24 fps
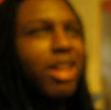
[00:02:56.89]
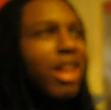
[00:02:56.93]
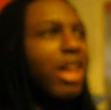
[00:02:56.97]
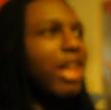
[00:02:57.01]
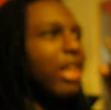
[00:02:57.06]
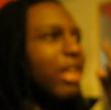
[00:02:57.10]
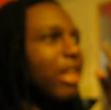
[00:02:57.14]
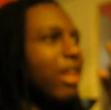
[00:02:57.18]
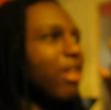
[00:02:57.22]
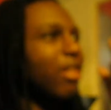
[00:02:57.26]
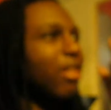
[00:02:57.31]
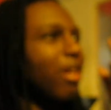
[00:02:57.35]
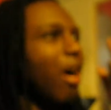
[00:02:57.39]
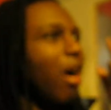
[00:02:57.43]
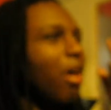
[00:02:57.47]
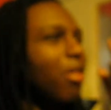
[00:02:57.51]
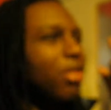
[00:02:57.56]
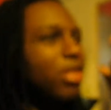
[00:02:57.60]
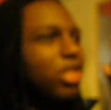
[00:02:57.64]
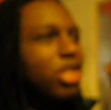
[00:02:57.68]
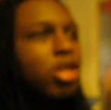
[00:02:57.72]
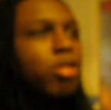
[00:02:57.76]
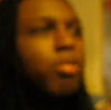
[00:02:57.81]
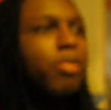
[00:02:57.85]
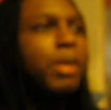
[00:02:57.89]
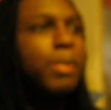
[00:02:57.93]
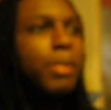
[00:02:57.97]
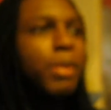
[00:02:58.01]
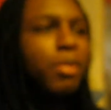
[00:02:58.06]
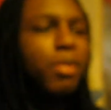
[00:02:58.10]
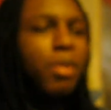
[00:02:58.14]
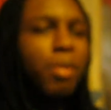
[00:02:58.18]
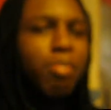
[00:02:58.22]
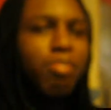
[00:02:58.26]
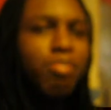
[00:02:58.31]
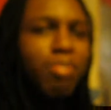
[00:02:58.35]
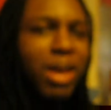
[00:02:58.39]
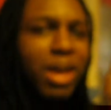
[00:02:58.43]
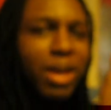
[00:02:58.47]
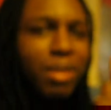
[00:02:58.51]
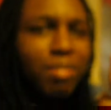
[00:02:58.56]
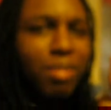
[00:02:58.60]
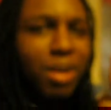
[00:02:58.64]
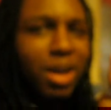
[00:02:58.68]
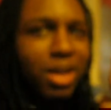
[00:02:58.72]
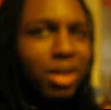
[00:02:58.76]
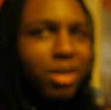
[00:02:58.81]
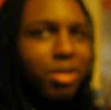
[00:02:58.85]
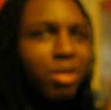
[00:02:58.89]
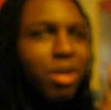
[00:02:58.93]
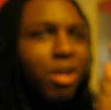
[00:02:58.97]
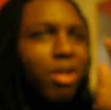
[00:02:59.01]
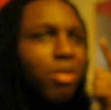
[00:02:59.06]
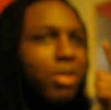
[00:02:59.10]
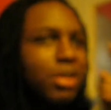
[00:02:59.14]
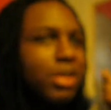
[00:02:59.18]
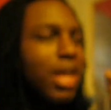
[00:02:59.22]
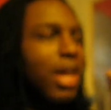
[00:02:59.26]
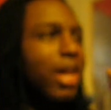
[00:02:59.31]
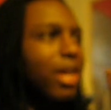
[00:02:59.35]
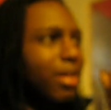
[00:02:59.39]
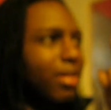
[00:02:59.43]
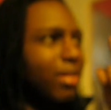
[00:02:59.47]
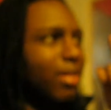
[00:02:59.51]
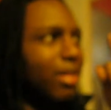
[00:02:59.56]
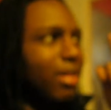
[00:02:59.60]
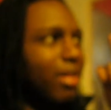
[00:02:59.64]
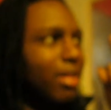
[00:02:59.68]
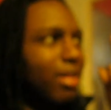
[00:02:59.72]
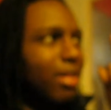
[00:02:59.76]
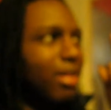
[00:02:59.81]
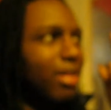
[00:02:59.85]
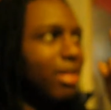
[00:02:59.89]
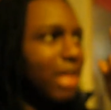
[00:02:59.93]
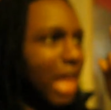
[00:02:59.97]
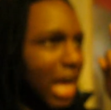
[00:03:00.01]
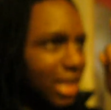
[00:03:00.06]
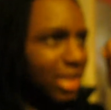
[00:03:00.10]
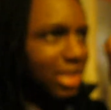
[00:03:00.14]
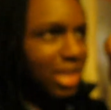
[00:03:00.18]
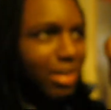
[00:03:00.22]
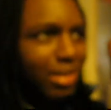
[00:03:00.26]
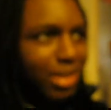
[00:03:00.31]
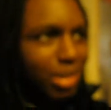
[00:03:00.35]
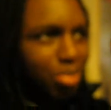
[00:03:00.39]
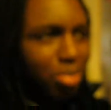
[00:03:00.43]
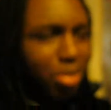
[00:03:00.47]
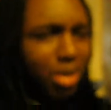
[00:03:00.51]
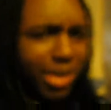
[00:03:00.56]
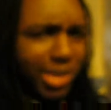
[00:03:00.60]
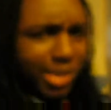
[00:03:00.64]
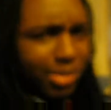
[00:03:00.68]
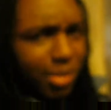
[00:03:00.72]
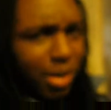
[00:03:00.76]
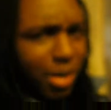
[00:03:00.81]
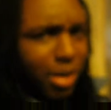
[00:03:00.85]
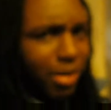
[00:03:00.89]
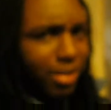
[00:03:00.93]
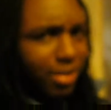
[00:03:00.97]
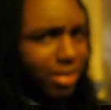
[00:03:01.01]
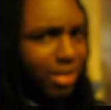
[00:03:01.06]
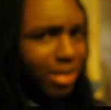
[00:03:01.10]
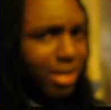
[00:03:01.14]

And all the stupid people with big money was like, that seems pretty smart.